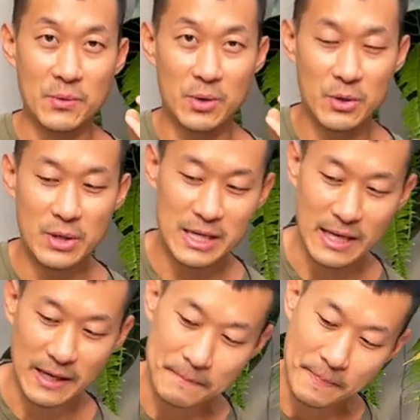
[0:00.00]
worried,
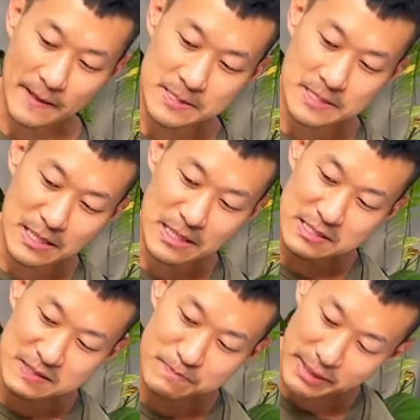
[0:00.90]
like is there
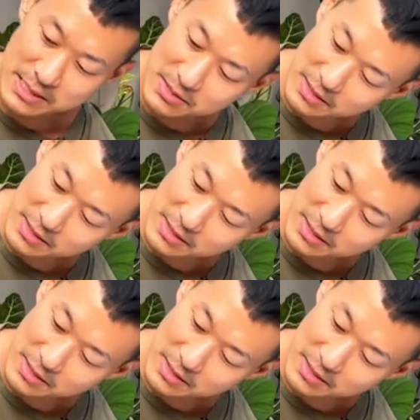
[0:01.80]
little specks